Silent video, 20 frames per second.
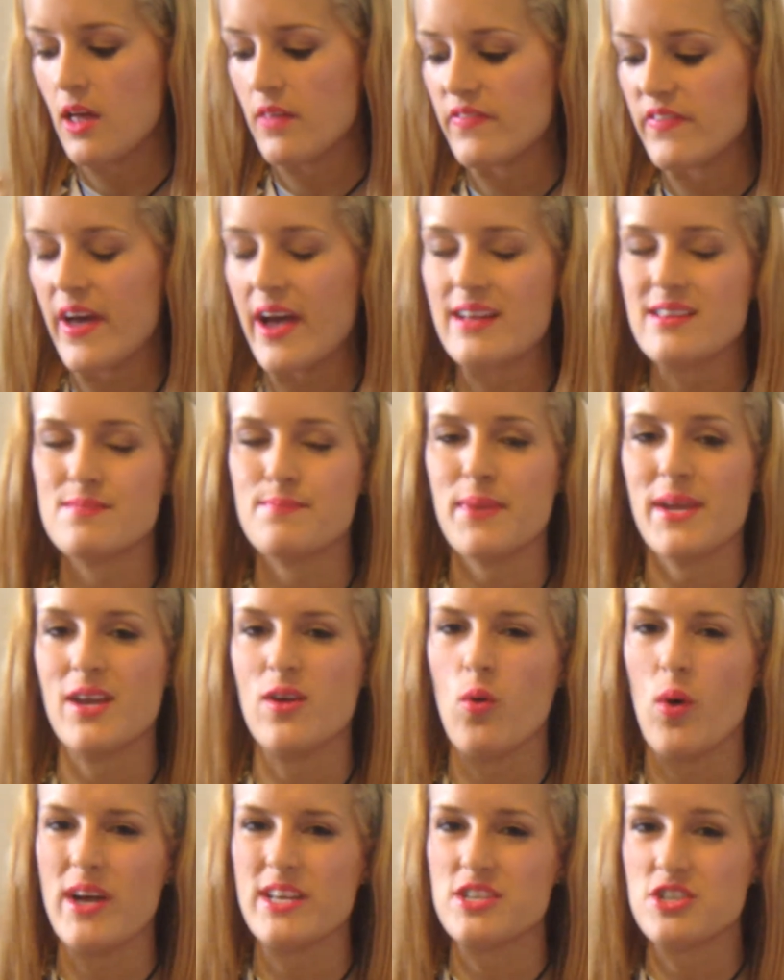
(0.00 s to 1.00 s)
That's been
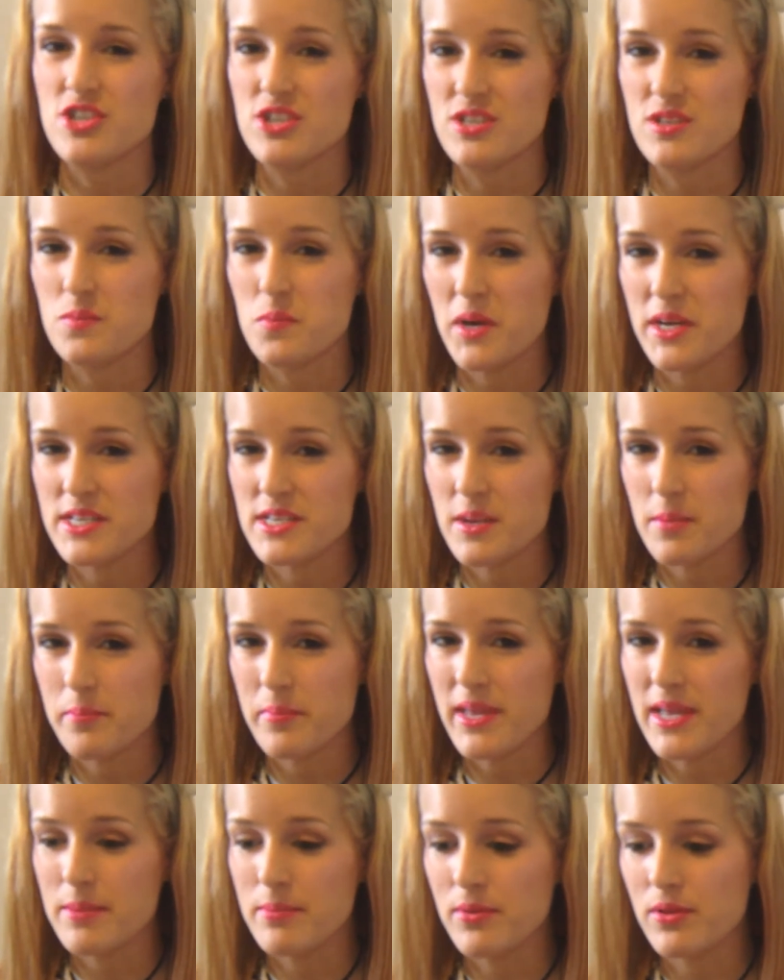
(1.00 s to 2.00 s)
questioned by some
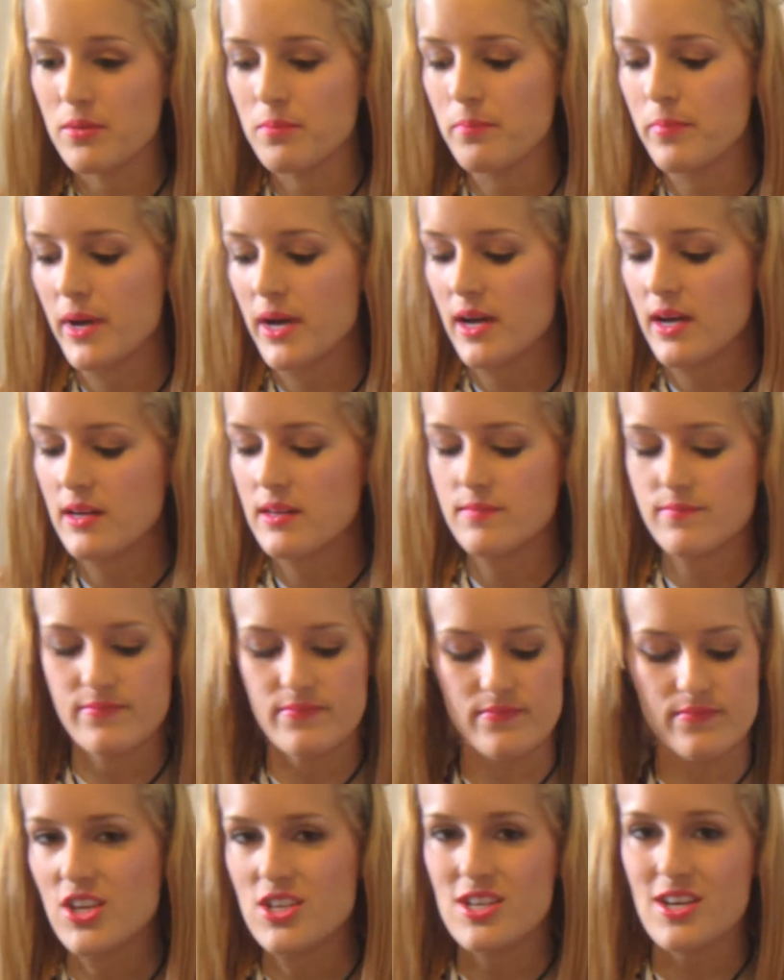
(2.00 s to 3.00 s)
people, but
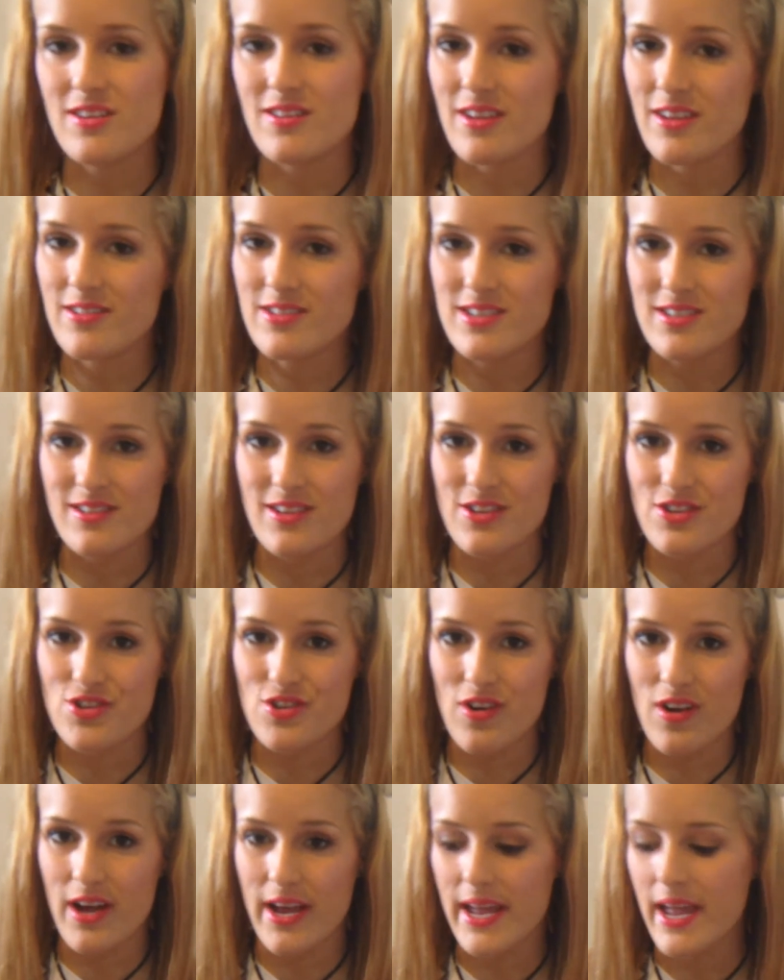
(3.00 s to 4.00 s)
you don't know till you
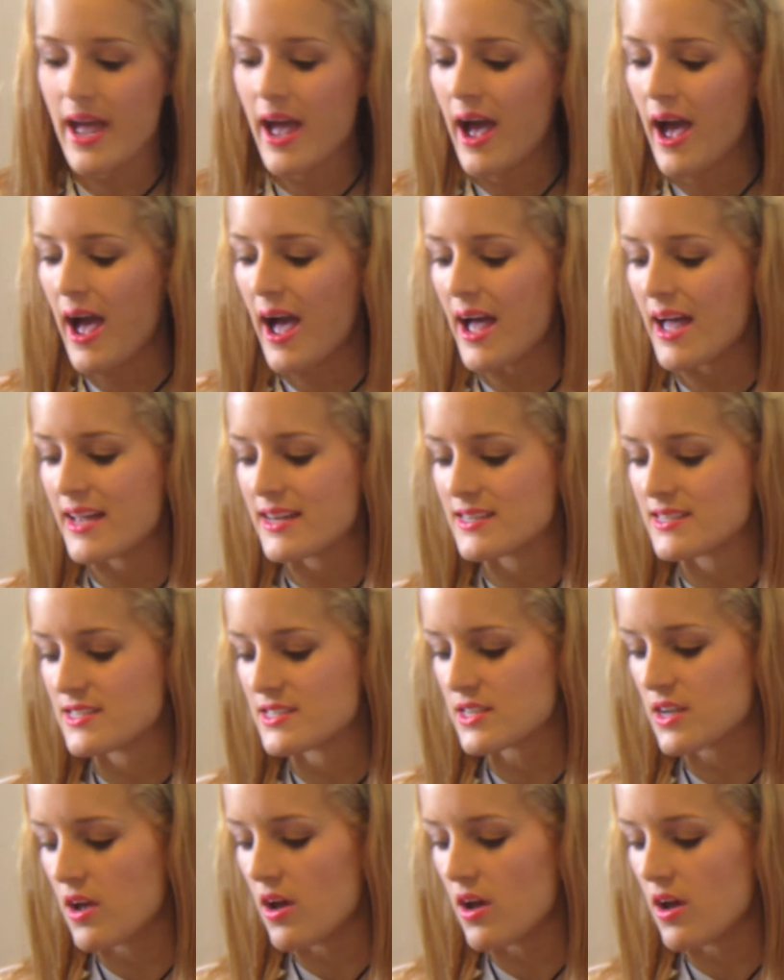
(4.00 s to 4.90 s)
try. And